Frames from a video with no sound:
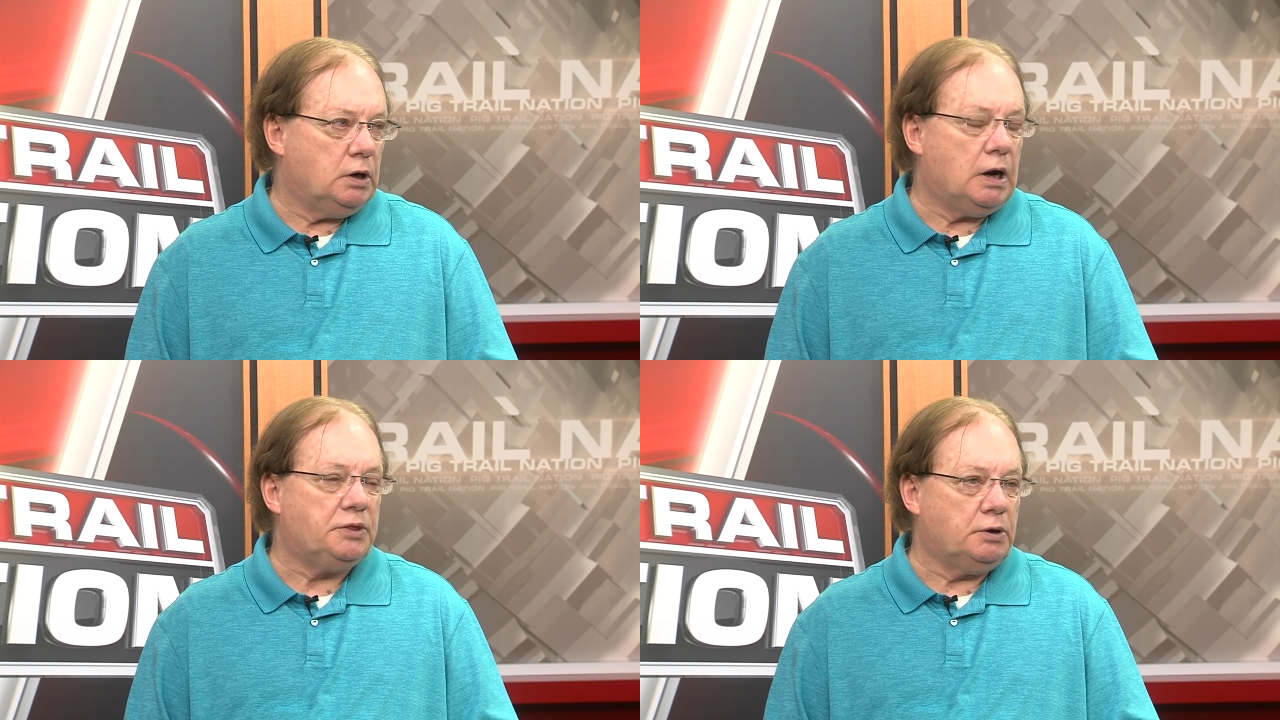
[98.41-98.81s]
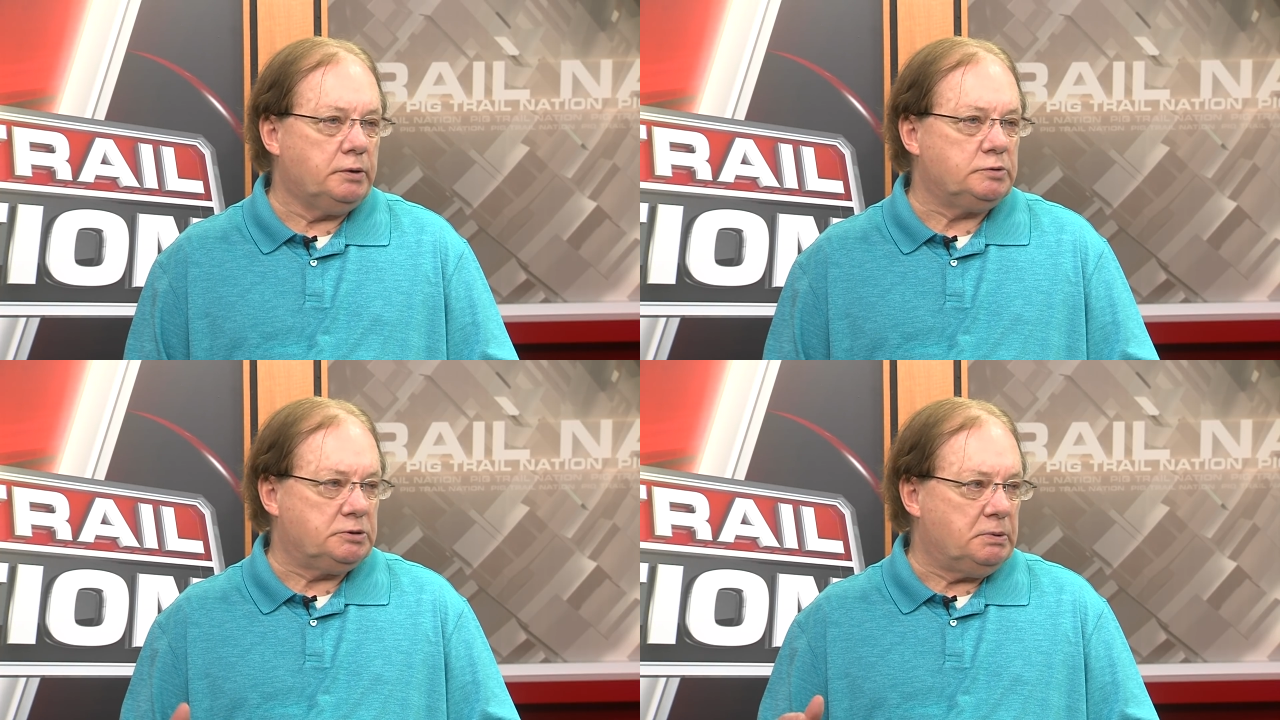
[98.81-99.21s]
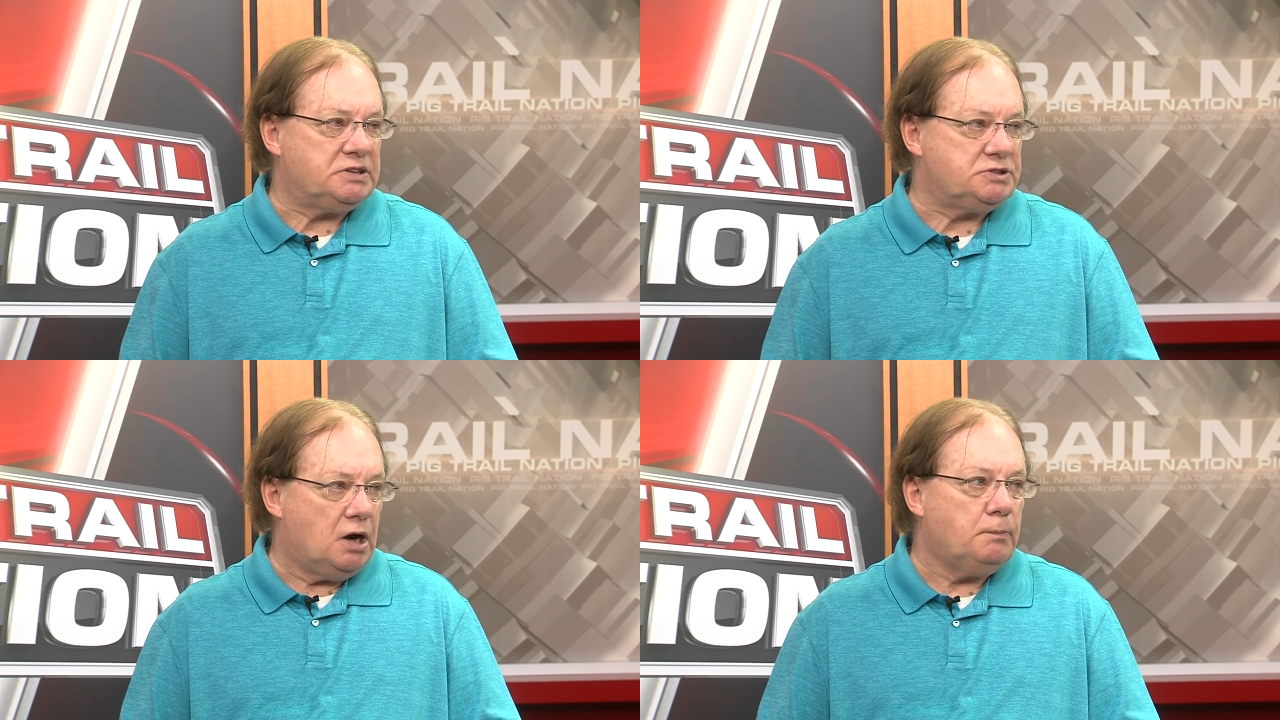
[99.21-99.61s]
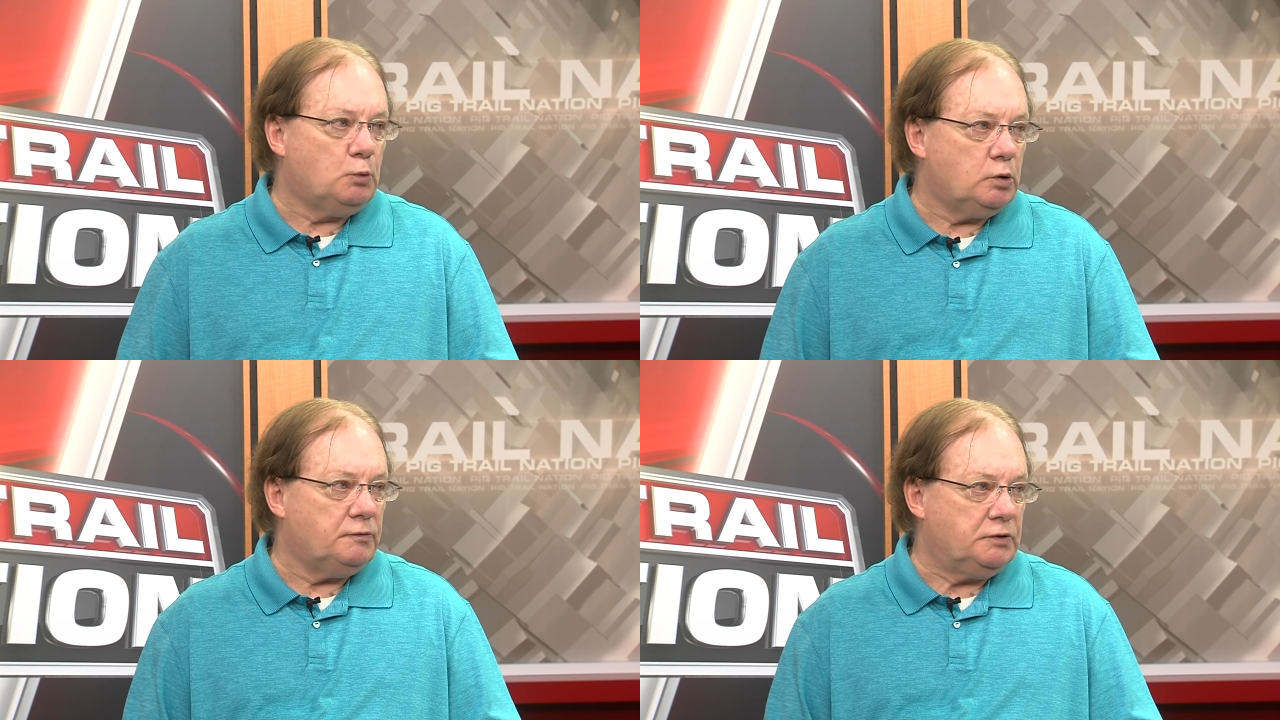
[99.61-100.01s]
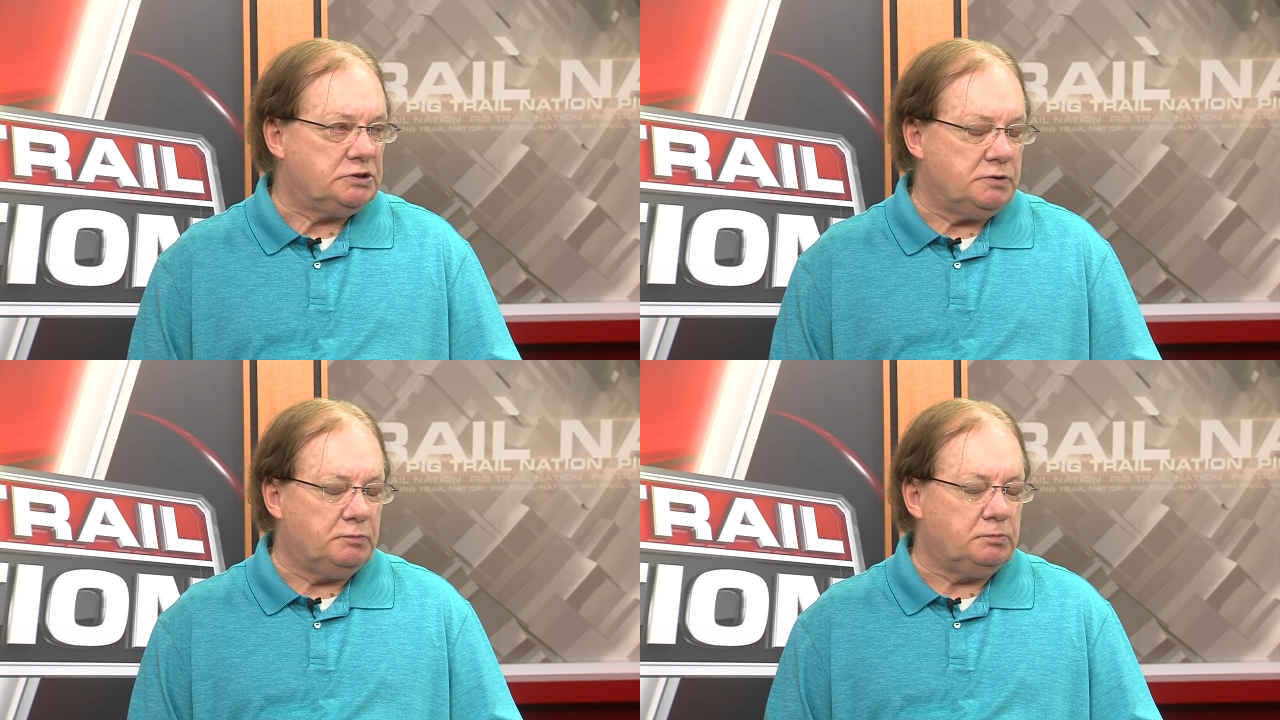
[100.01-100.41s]
and I thought he was the best sophomore
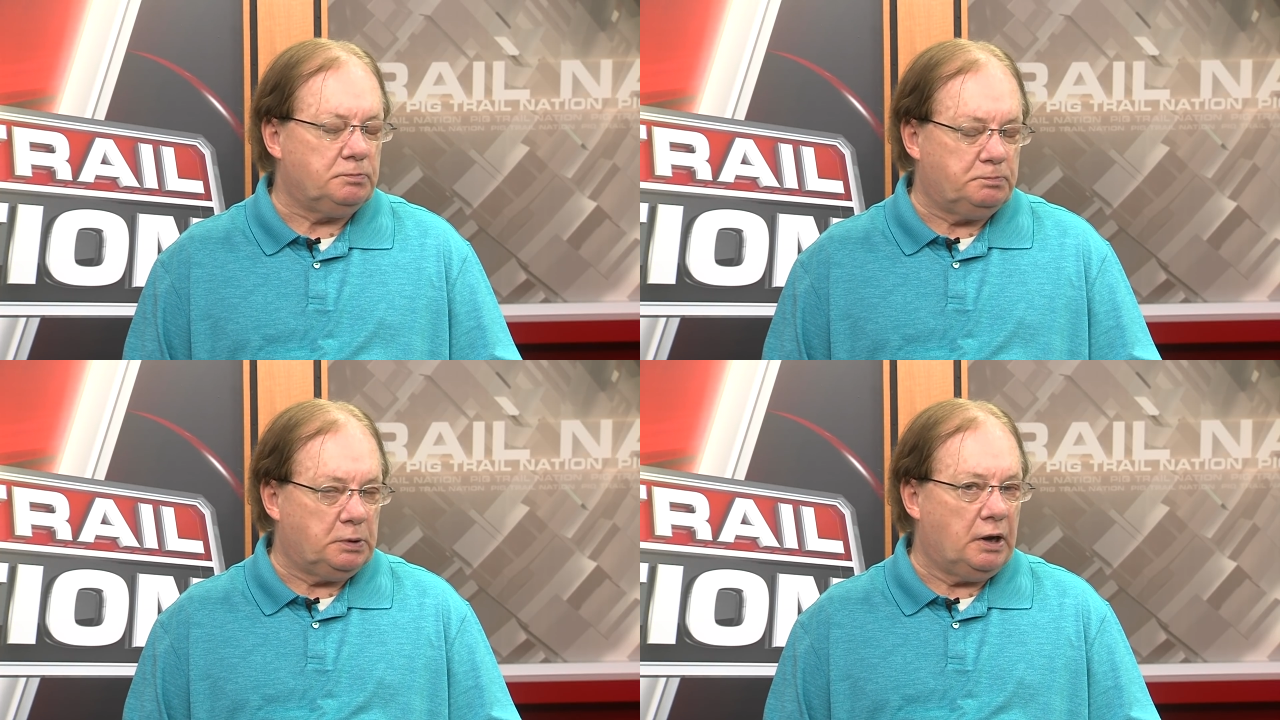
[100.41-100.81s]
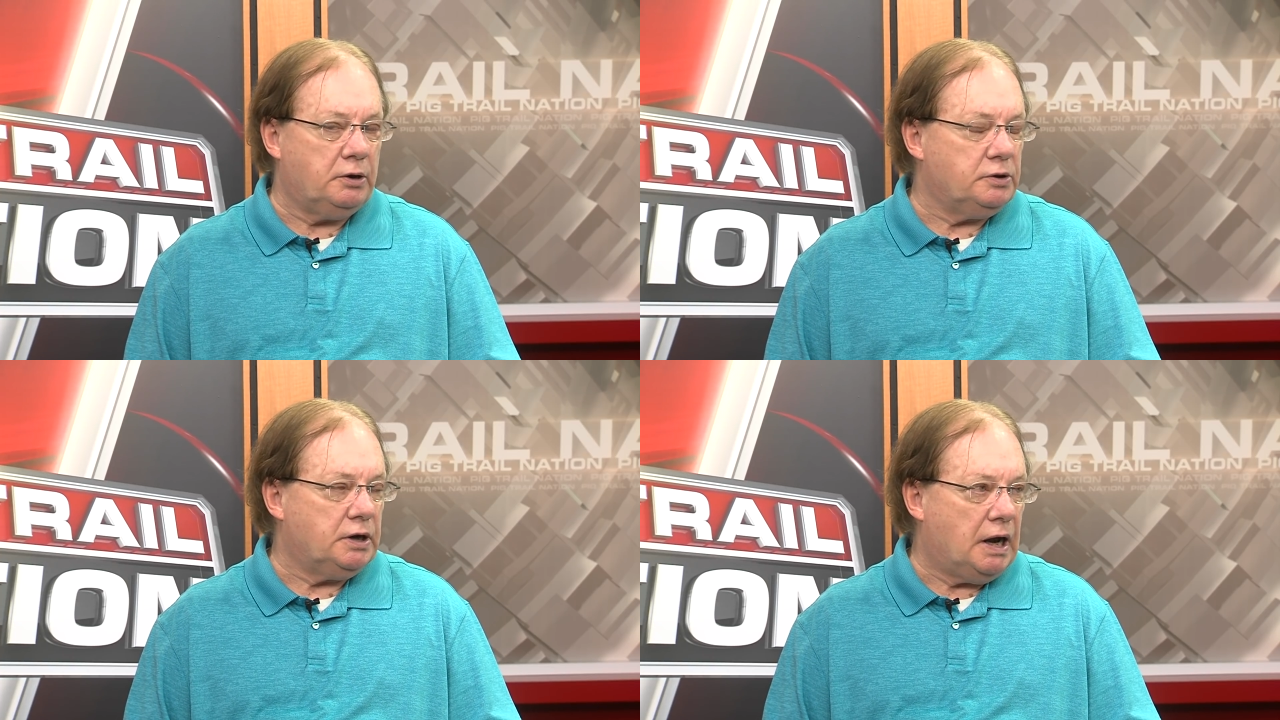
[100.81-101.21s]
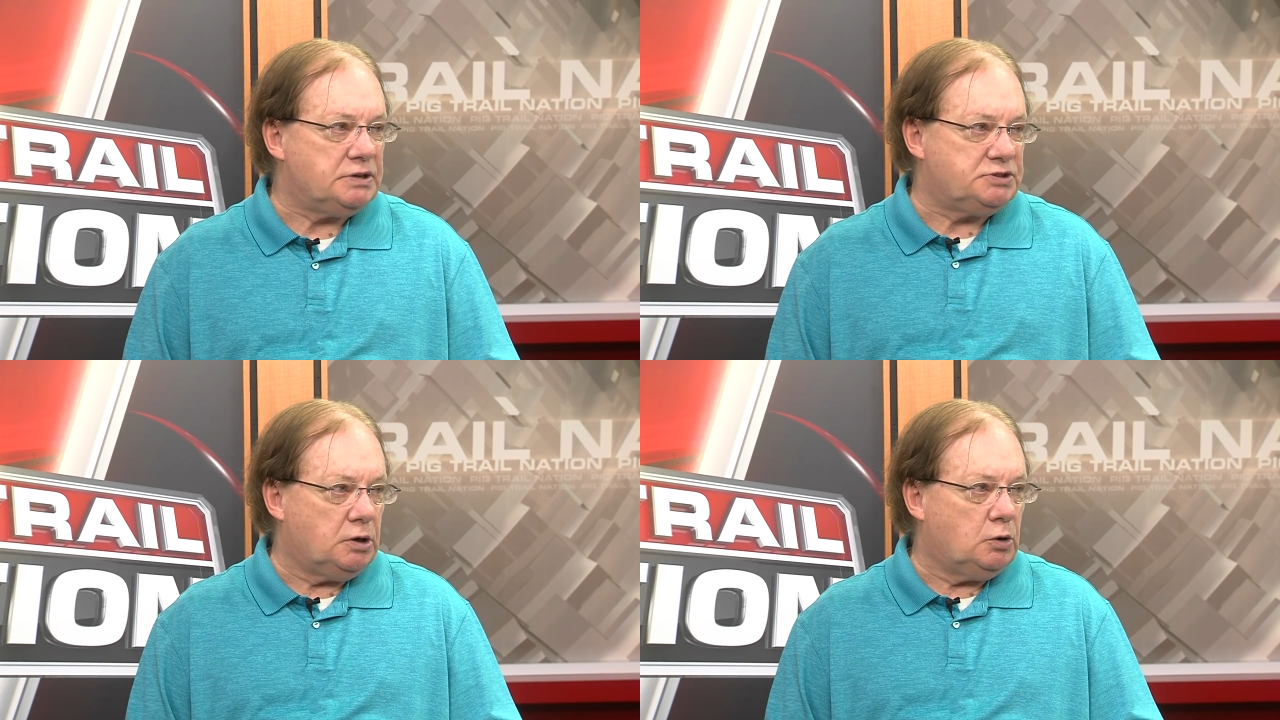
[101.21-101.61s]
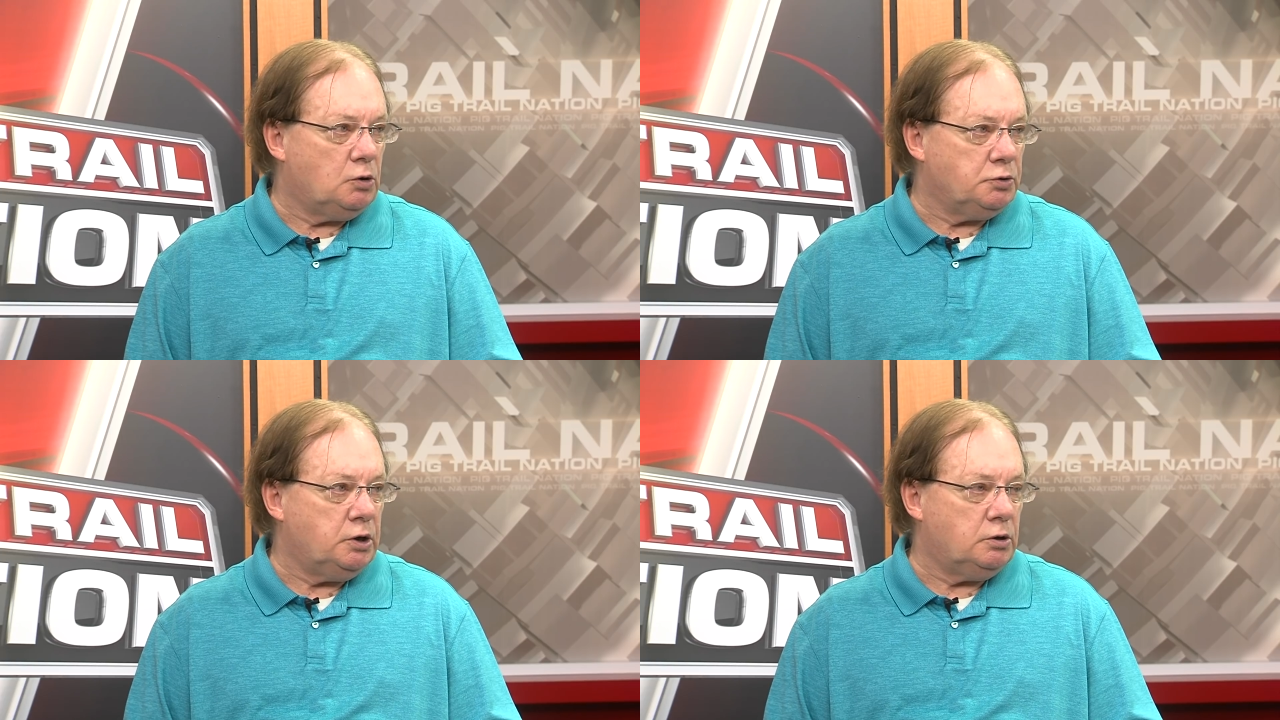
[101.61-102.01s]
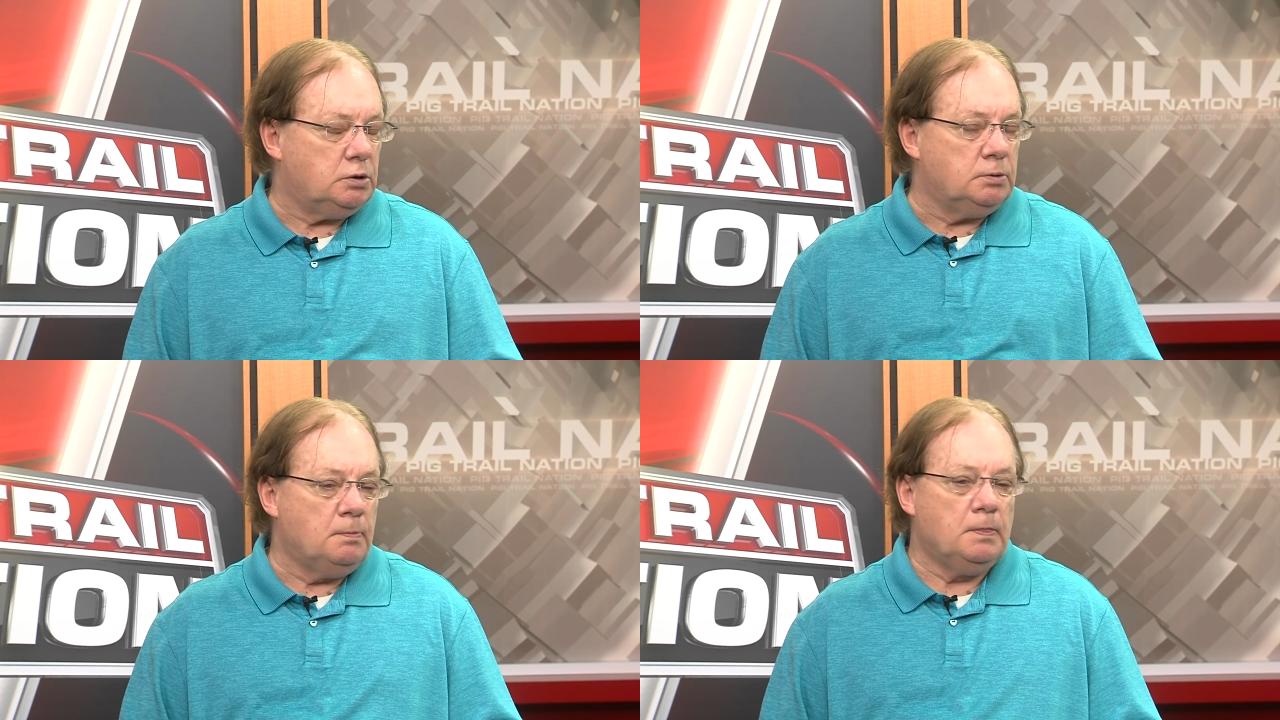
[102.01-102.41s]
defensive player that I saw all year.